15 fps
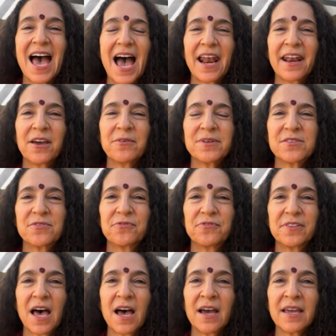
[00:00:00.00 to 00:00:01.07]
And I was
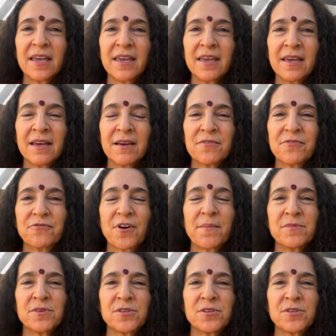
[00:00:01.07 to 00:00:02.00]
flying from